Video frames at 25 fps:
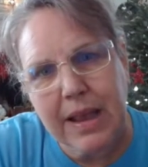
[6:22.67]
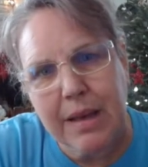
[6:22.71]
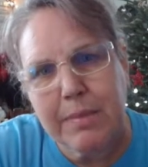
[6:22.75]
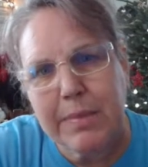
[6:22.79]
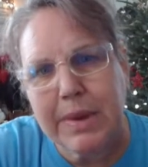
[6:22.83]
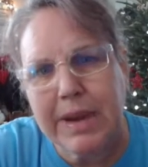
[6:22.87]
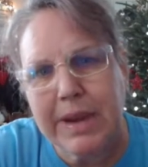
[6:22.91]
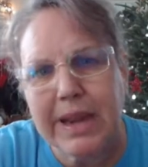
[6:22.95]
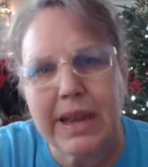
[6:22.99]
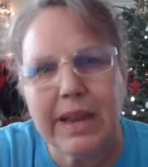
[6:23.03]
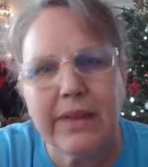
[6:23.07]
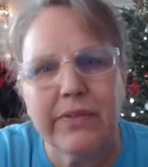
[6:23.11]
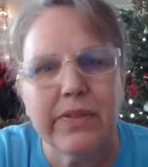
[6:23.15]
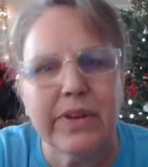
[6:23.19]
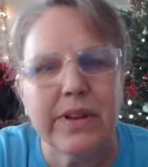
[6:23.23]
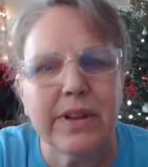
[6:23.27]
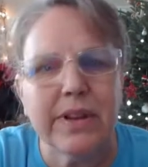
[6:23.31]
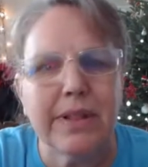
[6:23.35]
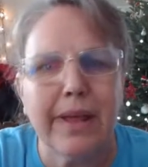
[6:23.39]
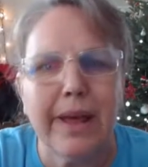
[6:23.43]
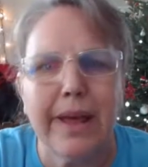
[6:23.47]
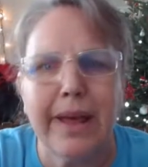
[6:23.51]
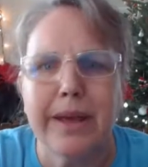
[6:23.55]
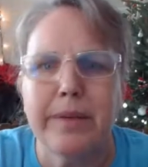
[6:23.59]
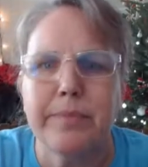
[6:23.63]
I mean, even
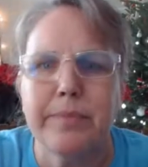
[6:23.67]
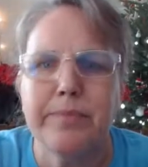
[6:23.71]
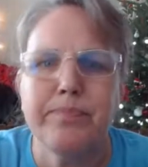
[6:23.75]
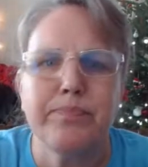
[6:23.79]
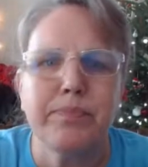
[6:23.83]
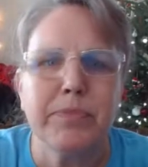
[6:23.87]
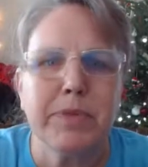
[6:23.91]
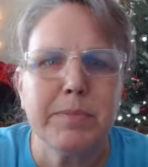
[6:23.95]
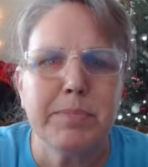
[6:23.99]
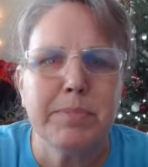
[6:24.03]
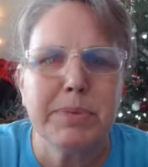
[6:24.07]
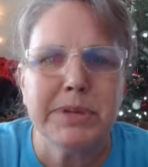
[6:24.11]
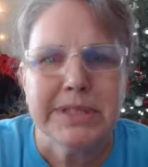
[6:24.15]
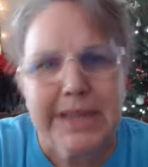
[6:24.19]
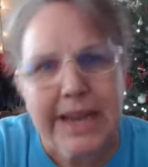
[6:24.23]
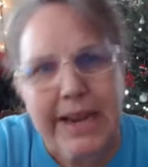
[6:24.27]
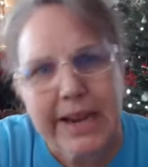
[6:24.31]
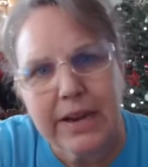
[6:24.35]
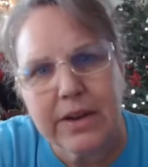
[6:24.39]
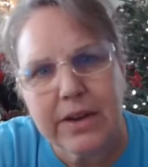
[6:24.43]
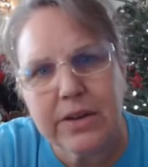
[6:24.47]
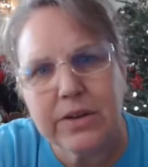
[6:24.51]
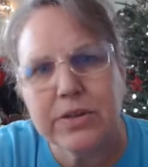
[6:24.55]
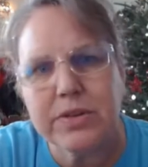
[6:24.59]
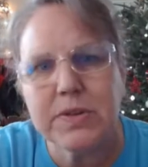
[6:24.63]
like
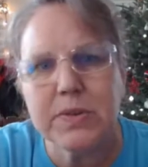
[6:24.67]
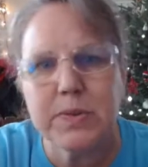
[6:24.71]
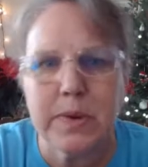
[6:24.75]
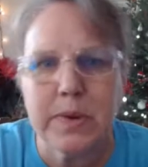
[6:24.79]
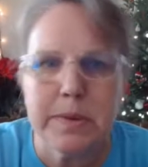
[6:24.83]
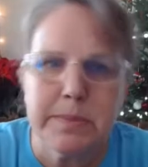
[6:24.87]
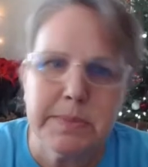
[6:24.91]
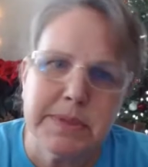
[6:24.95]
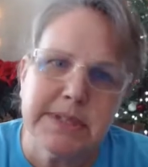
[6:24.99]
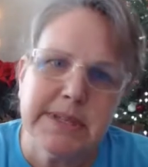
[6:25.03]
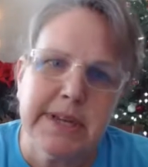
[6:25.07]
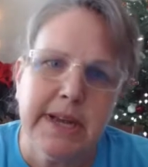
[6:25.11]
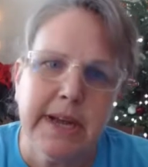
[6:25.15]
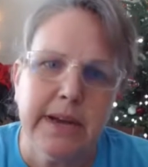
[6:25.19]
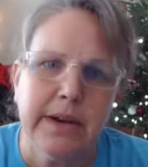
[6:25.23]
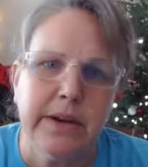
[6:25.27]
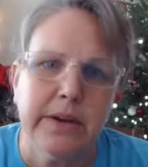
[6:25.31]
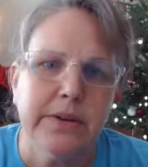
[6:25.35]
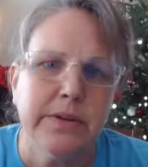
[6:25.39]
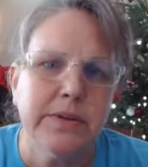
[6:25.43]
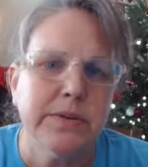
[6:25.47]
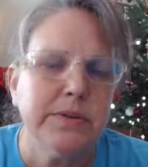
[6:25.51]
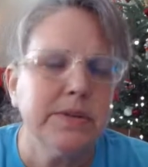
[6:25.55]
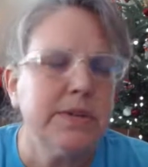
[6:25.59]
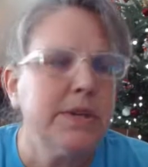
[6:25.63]
potatoes, sweet
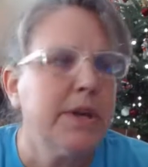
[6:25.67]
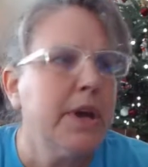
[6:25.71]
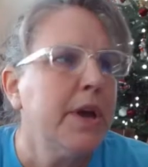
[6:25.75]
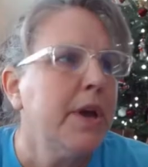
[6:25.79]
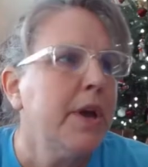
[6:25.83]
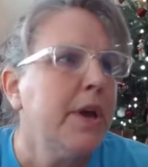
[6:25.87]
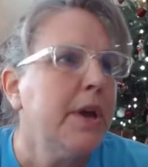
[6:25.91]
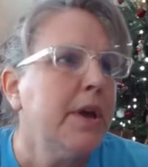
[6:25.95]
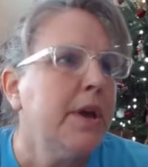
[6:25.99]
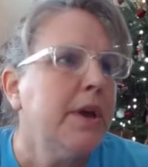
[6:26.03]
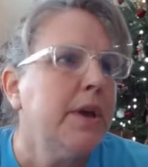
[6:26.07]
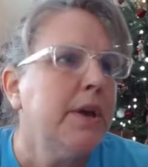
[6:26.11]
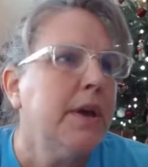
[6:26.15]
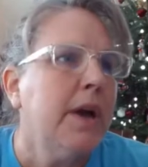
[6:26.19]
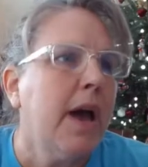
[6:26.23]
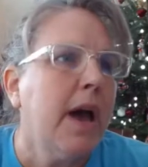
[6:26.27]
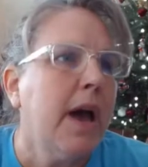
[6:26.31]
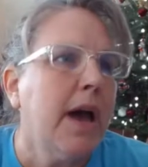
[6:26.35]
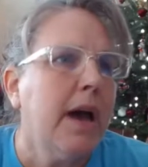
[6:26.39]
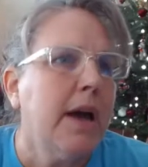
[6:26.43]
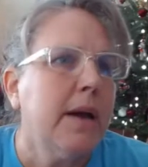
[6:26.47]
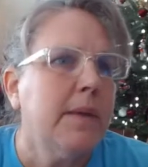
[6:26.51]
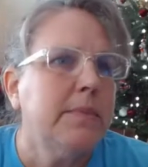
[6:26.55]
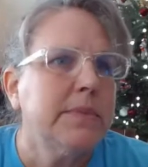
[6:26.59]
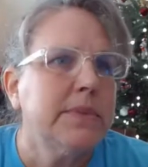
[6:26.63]
potatoes,
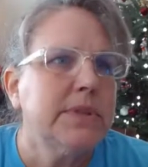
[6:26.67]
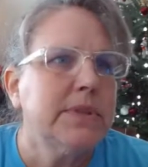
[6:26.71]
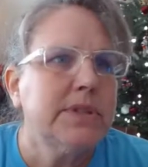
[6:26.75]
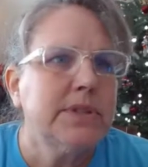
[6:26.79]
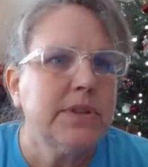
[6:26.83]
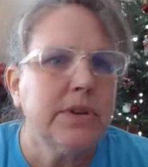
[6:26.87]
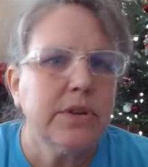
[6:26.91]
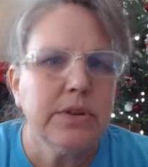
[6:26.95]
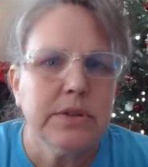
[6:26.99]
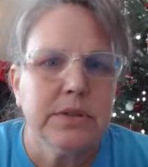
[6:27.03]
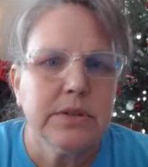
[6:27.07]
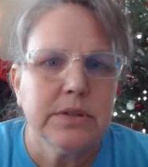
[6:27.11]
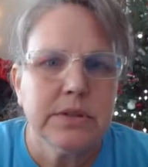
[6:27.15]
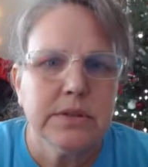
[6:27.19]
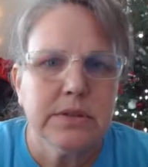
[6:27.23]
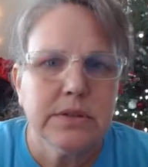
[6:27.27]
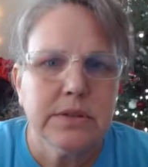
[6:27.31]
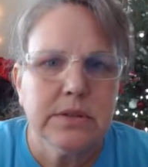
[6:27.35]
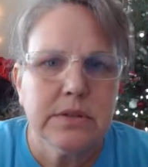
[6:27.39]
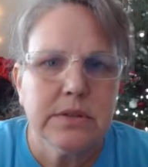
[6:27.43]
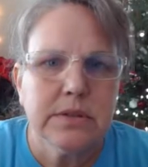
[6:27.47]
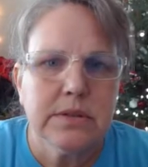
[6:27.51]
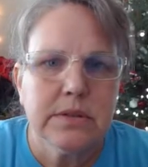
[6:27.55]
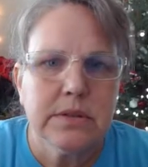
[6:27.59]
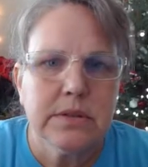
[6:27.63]
certain